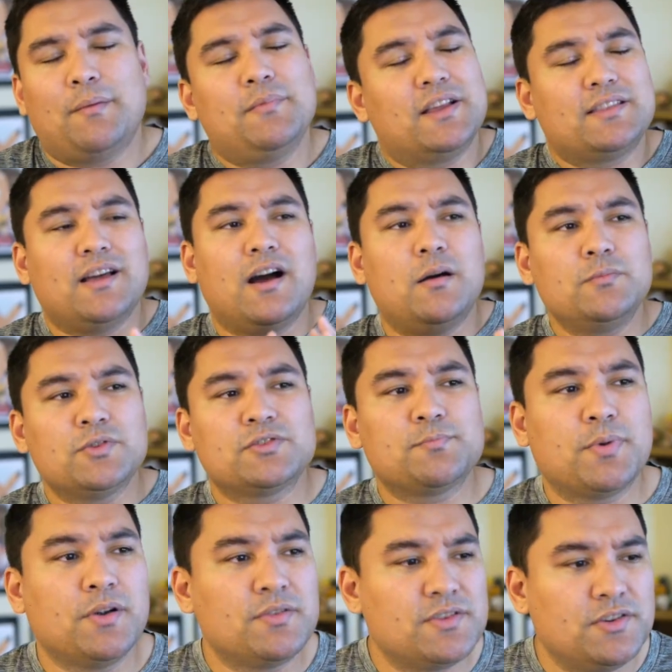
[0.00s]
I'm like the
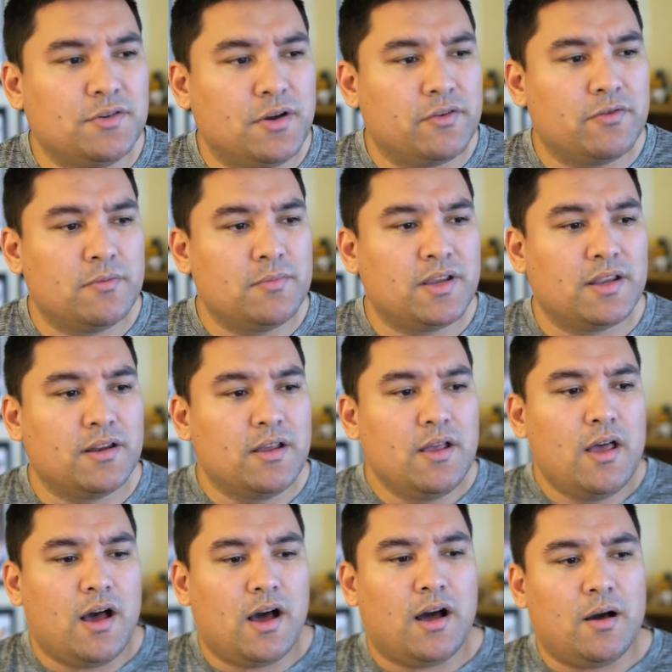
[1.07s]
humblest person you'll ever meet,
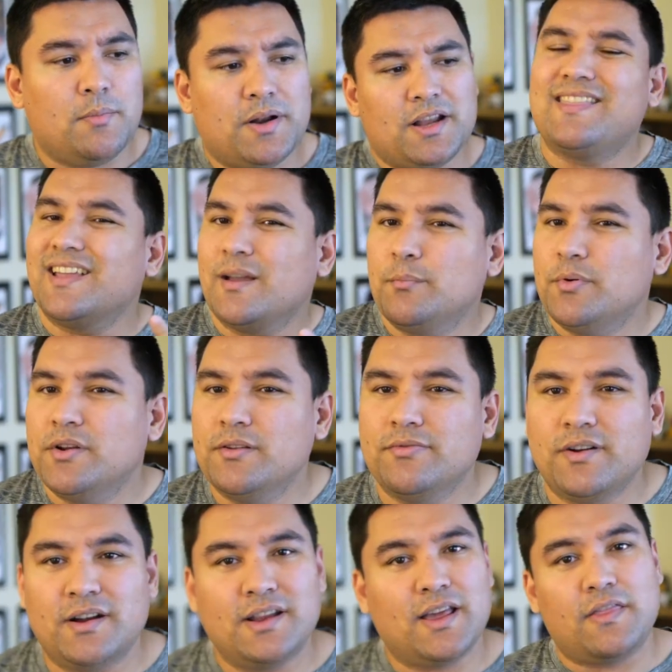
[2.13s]
uh, but I think I'm pretty funny.